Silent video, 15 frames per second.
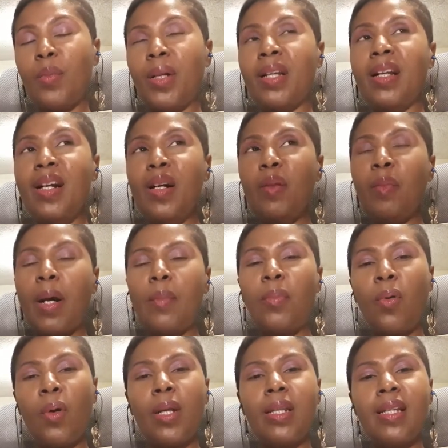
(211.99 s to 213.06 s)
But my
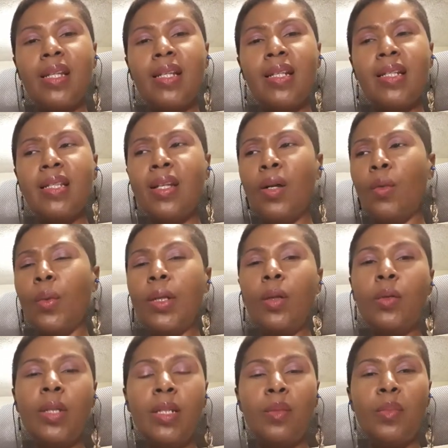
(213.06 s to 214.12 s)
point is, we
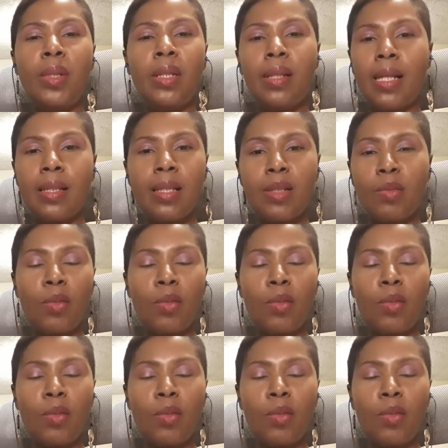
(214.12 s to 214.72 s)
don't need to be like this.